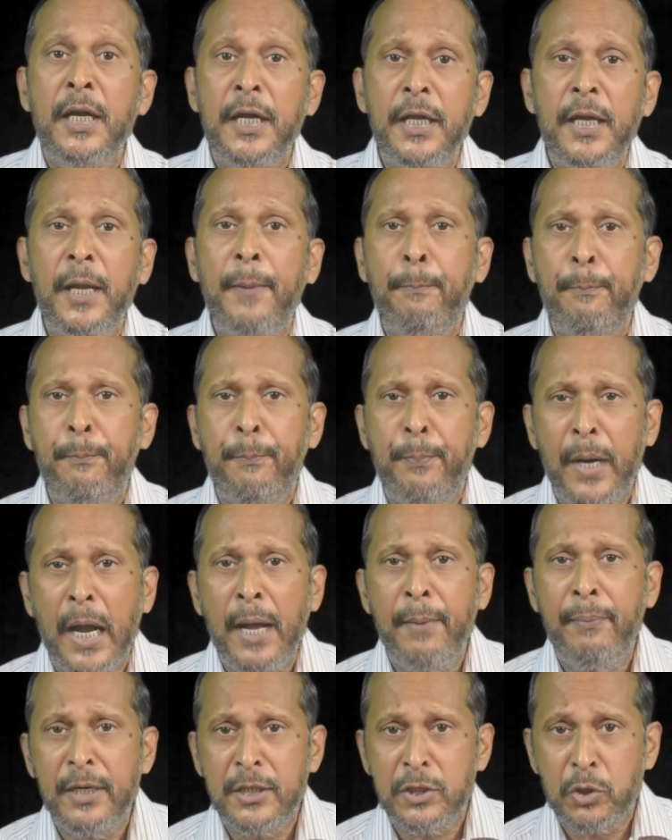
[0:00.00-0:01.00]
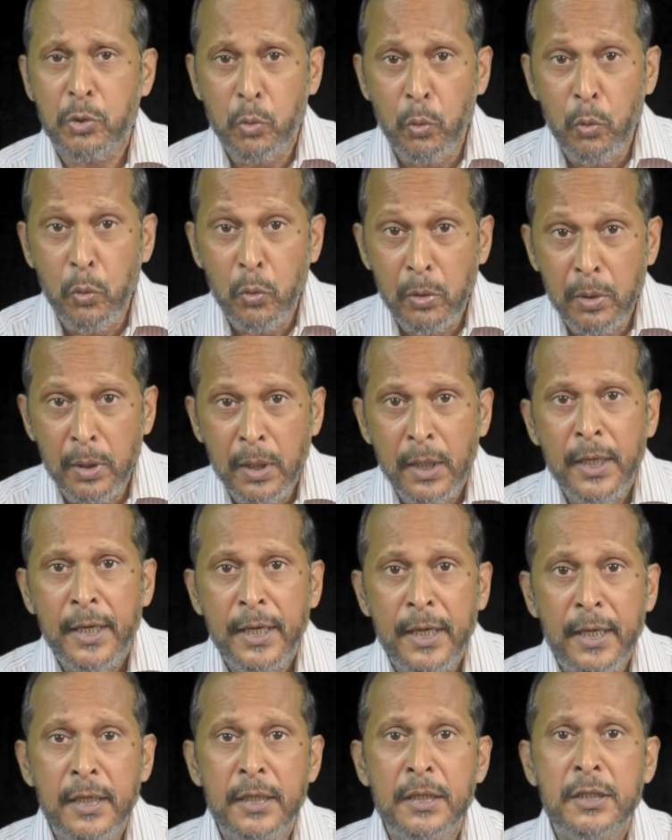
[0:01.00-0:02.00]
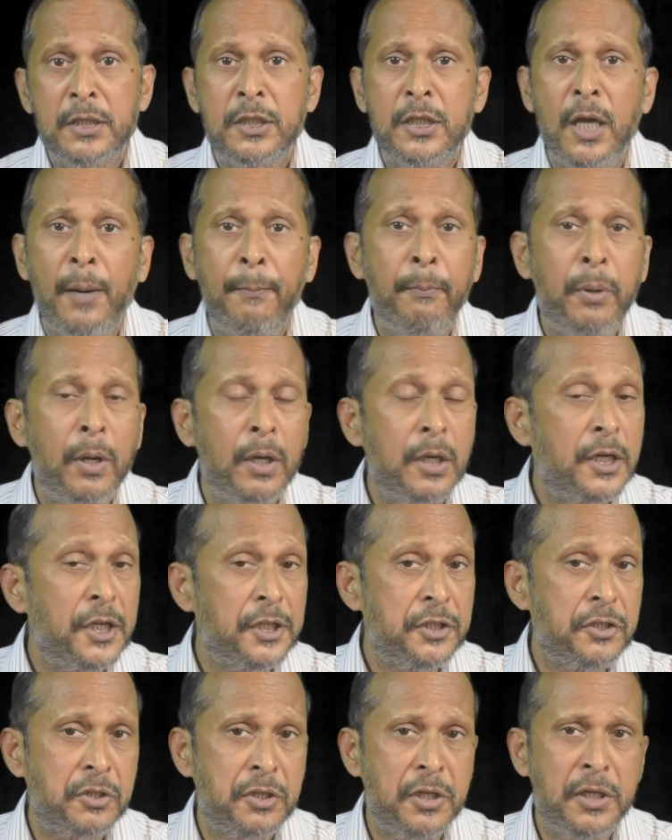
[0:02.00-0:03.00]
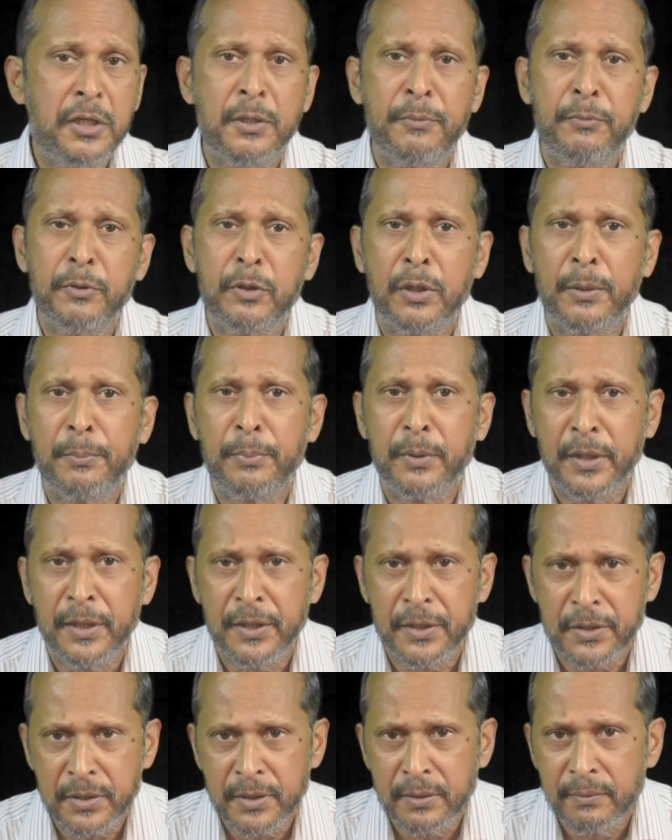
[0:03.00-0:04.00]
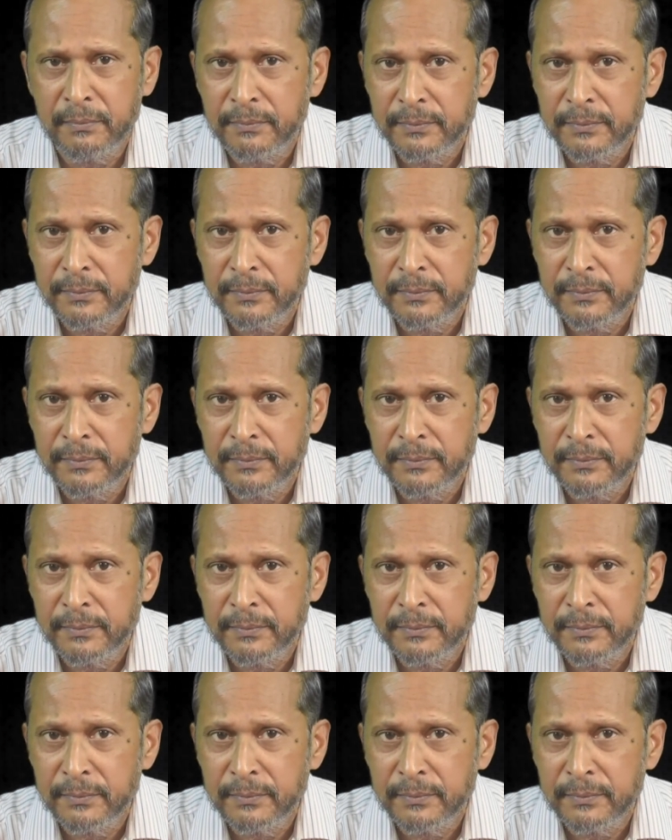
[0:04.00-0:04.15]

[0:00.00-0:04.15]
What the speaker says: in a private school in Sambhal district of Uttar Pradesh.